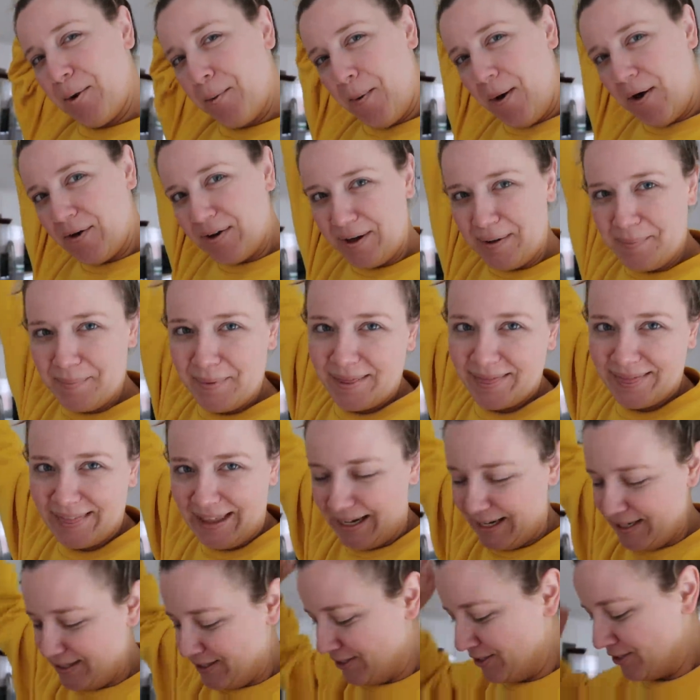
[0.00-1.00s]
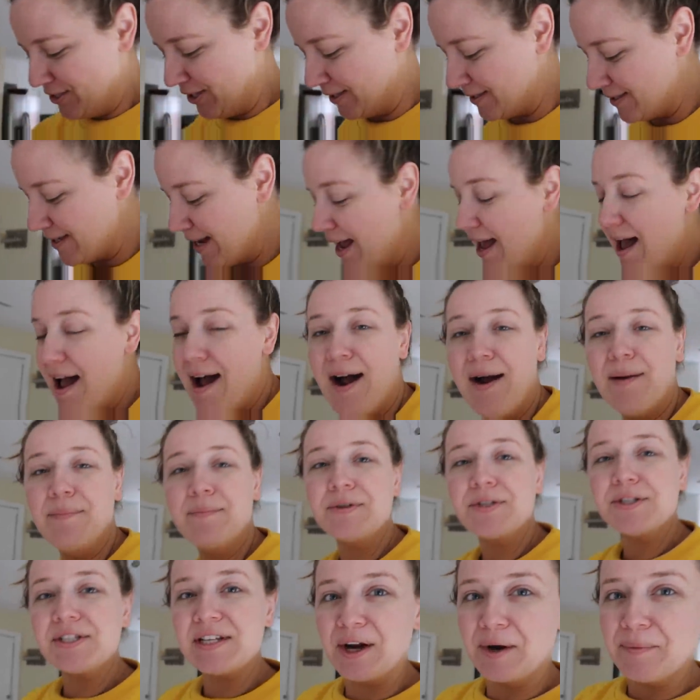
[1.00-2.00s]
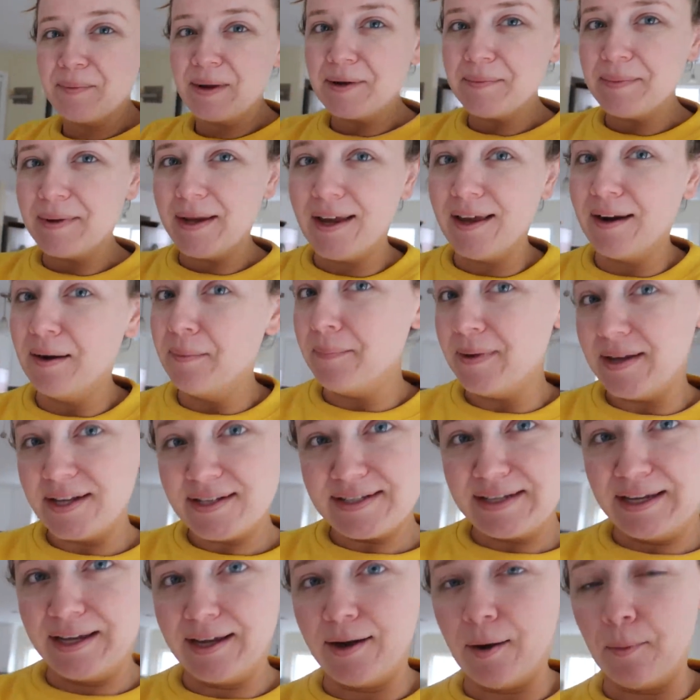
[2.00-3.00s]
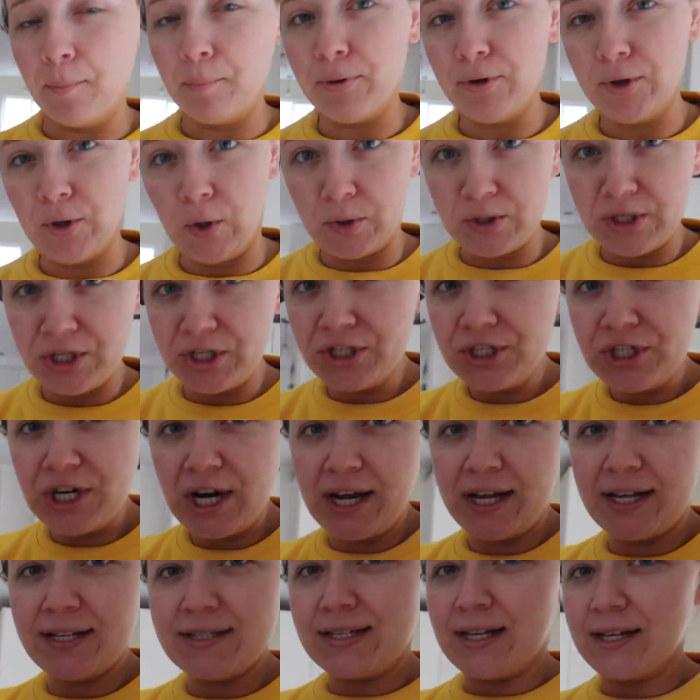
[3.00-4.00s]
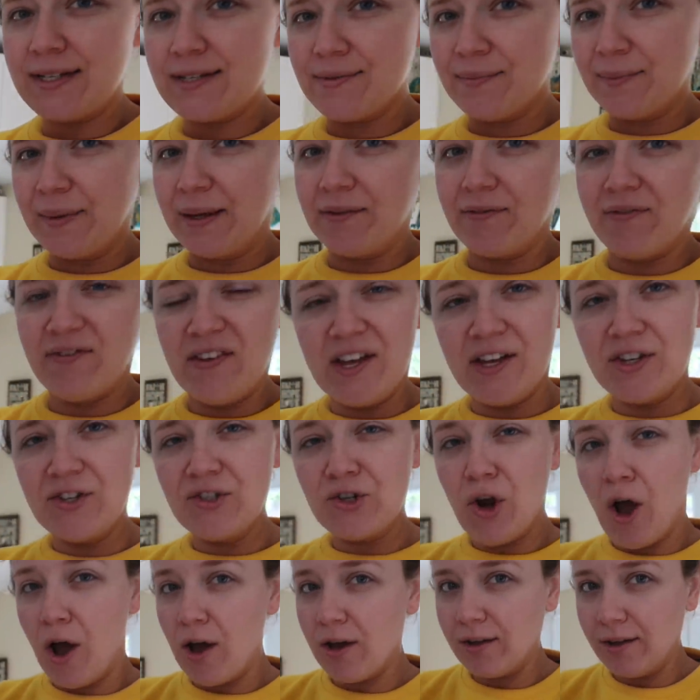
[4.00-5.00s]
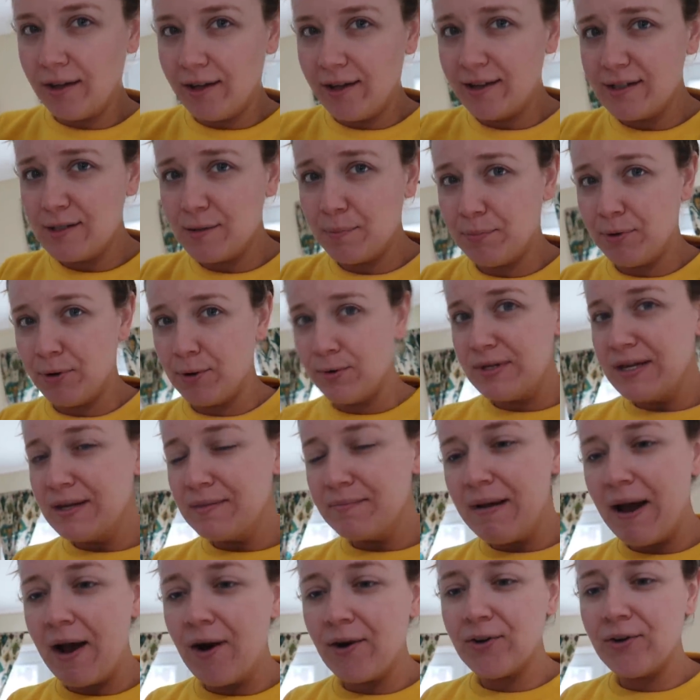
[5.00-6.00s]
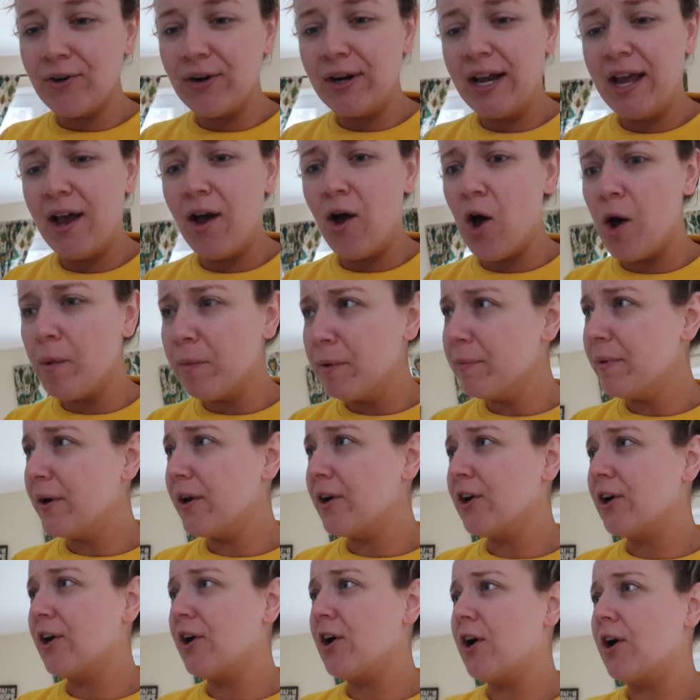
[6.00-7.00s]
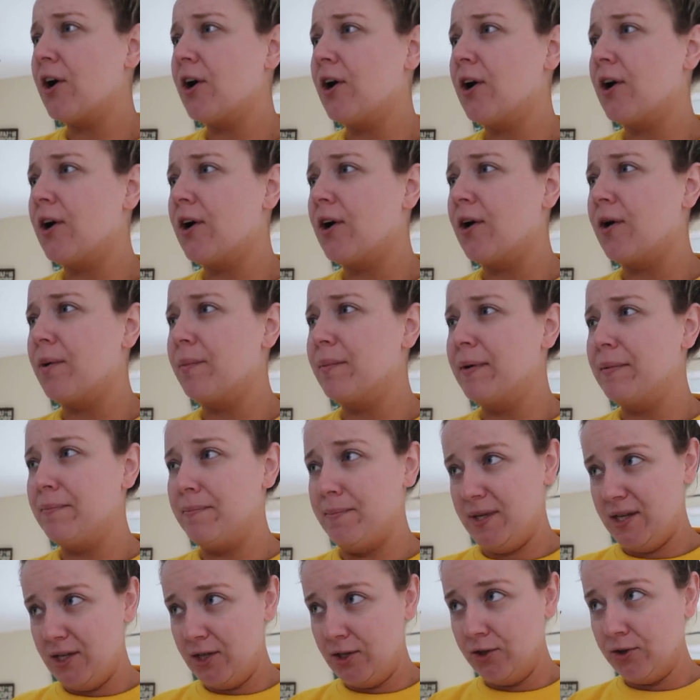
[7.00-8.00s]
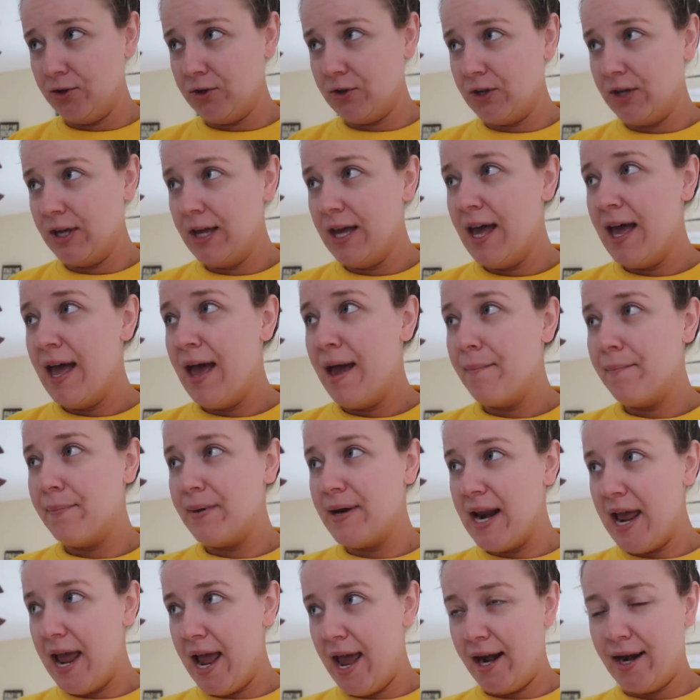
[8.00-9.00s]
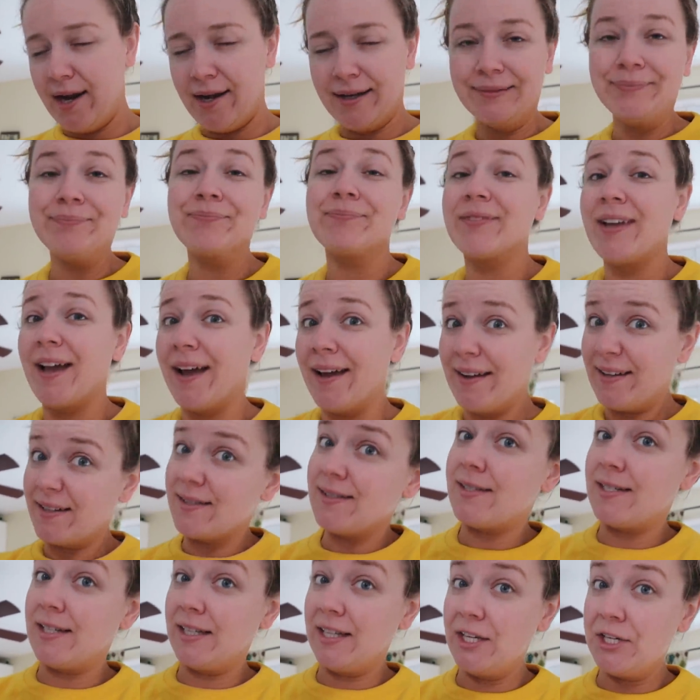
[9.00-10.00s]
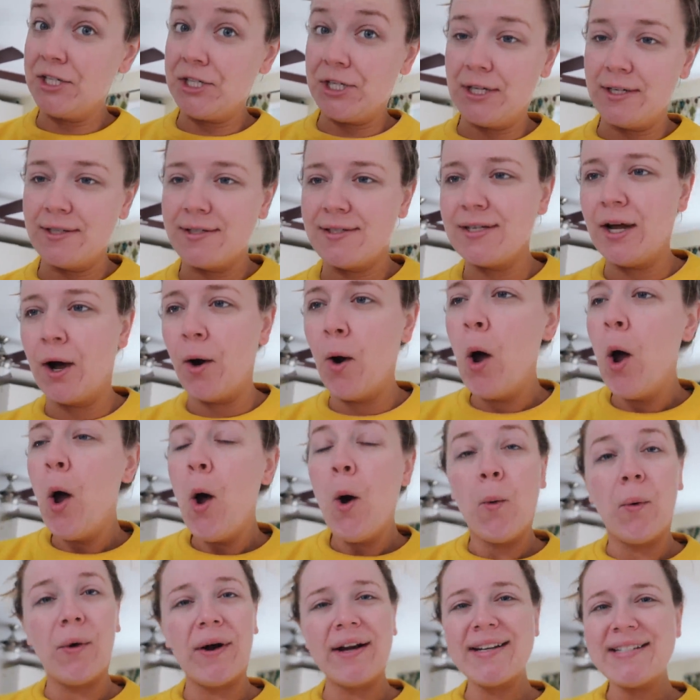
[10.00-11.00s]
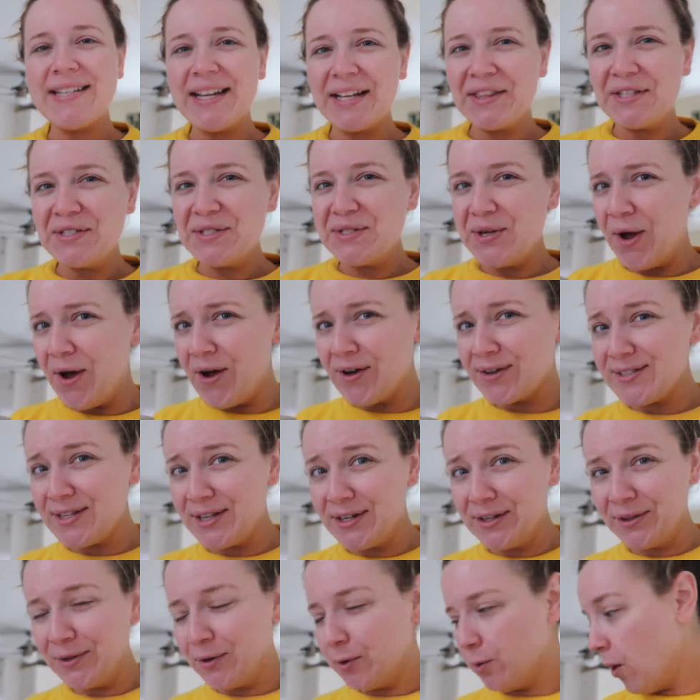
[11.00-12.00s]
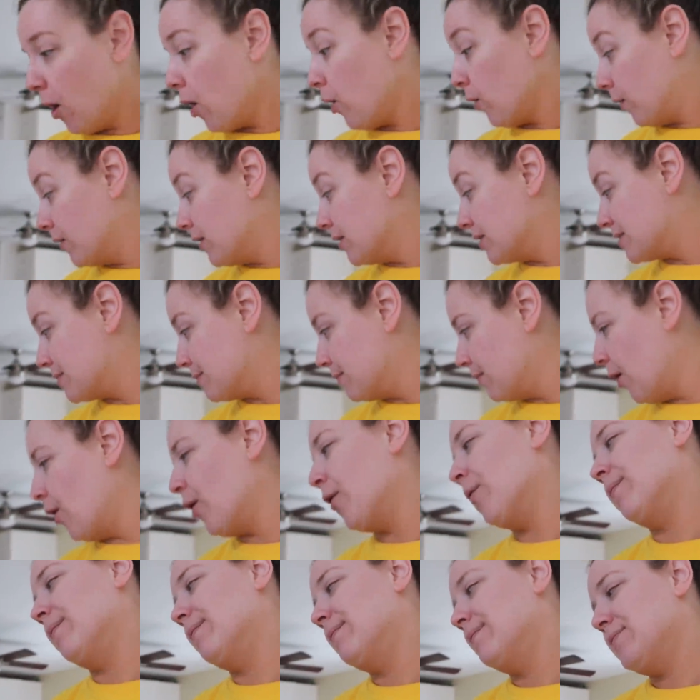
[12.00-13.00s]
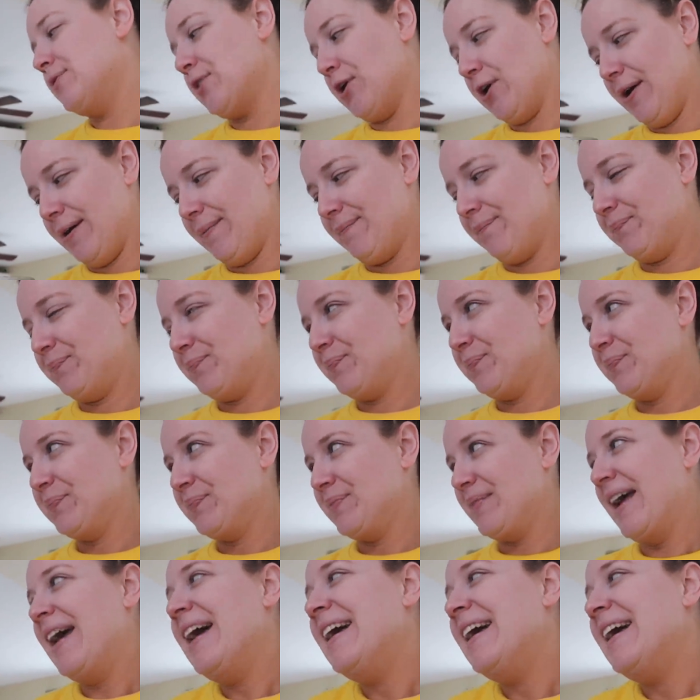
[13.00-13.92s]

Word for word: You're welcome, ladies and gents. Um, Sierra made me an amazing protein shake. It's got some like vegan chocolate protein powder in it, almond butter, almond milk, mm -hmm. banana. Yeah, and it's delicious. So we're gonna take the dogs on a little, oh, is, oh, sorry. Bruiser's not